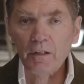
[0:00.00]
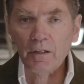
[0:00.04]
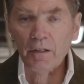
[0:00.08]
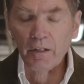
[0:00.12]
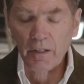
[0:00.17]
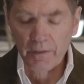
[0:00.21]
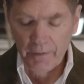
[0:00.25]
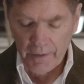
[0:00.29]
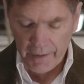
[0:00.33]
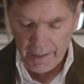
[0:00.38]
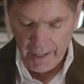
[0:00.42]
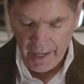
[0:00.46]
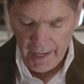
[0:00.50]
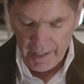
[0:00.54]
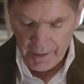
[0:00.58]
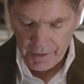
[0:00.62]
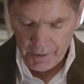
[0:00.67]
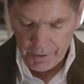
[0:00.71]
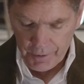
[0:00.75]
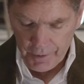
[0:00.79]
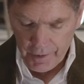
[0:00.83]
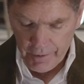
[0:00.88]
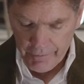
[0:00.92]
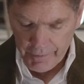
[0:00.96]
In the
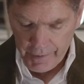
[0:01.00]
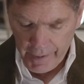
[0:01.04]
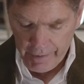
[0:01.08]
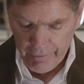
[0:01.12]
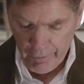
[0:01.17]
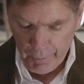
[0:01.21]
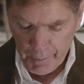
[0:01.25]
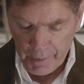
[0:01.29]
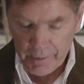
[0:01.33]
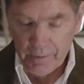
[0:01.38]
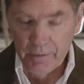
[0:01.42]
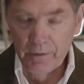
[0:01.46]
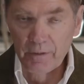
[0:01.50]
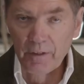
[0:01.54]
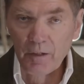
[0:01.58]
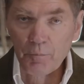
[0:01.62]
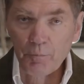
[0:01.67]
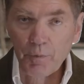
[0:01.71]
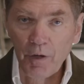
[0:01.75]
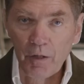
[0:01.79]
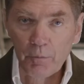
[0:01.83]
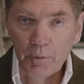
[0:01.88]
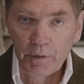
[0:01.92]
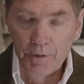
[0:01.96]
category of government and
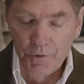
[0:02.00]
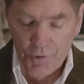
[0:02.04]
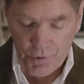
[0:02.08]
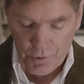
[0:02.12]
public